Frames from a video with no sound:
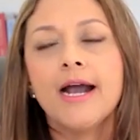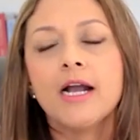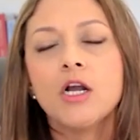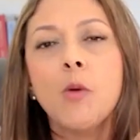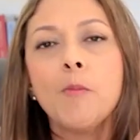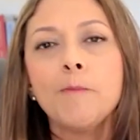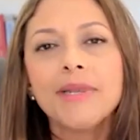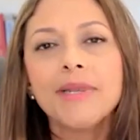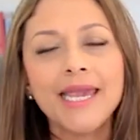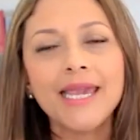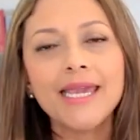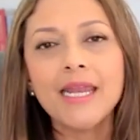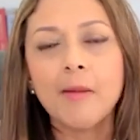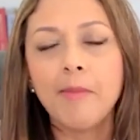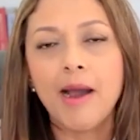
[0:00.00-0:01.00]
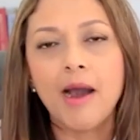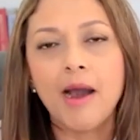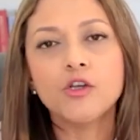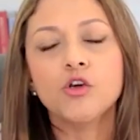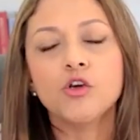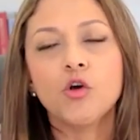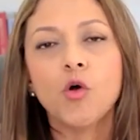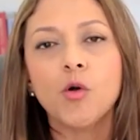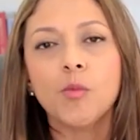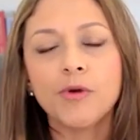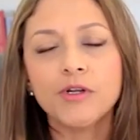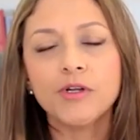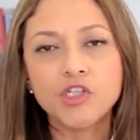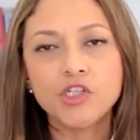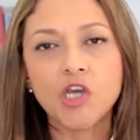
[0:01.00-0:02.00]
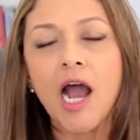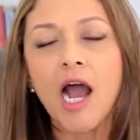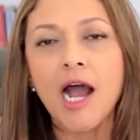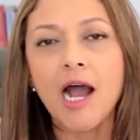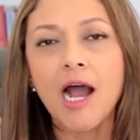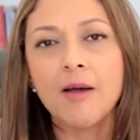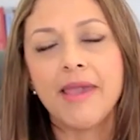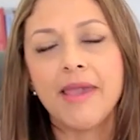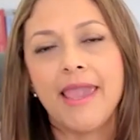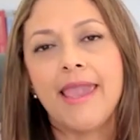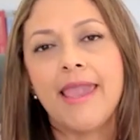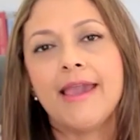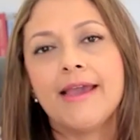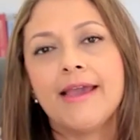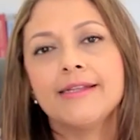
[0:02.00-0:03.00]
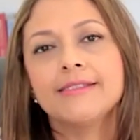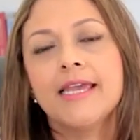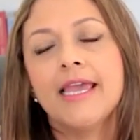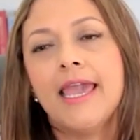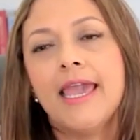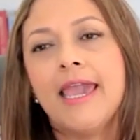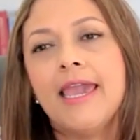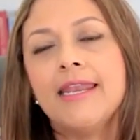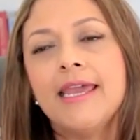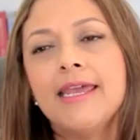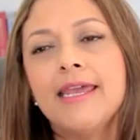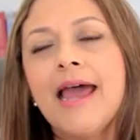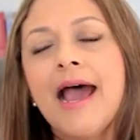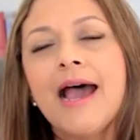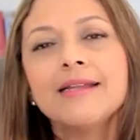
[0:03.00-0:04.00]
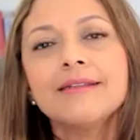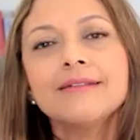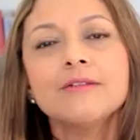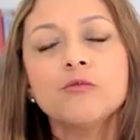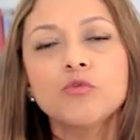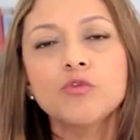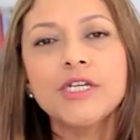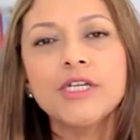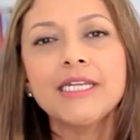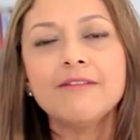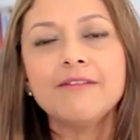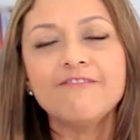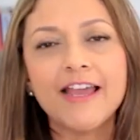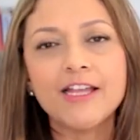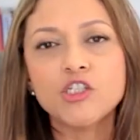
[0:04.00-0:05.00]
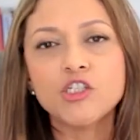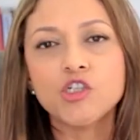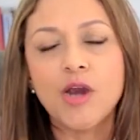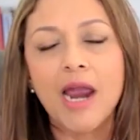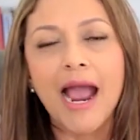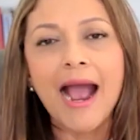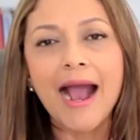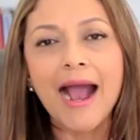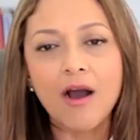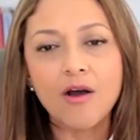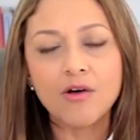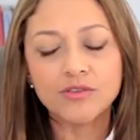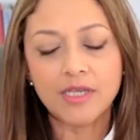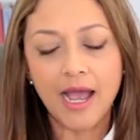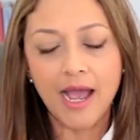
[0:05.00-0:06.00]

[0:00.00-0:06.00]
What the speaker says: complain about your corporate job and not really venture out,